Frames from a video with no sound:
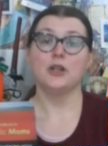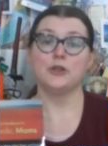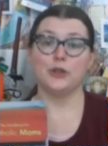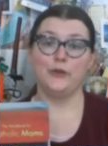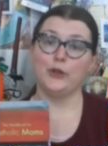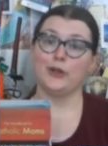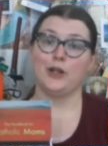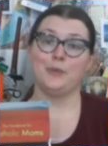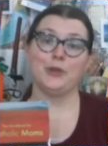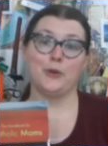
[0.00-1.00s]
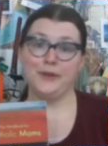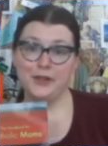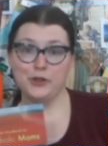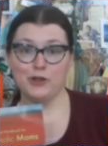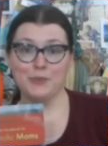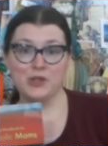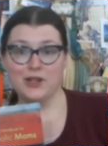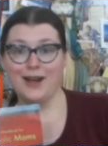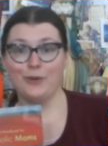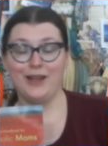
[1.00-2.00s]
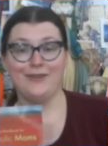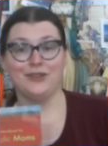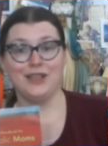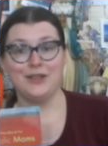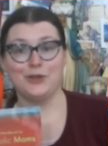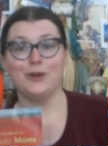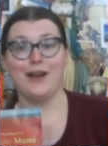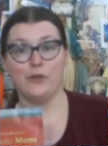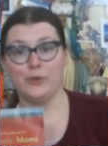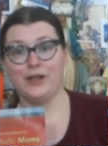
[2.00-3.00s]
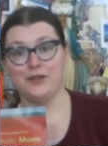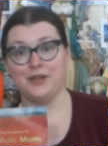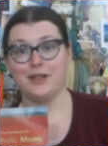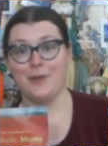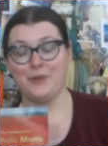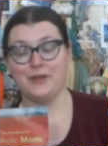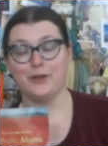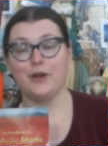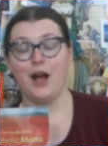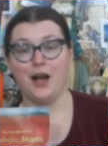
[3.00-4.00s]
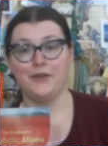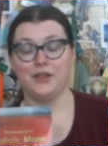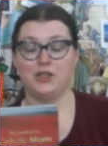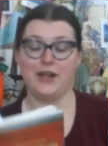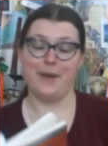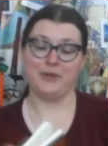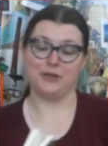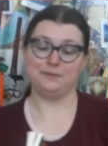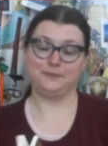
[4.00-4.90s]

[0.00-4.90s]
So if you go down below in the description, I will have links to everyone else's episode on this chapter.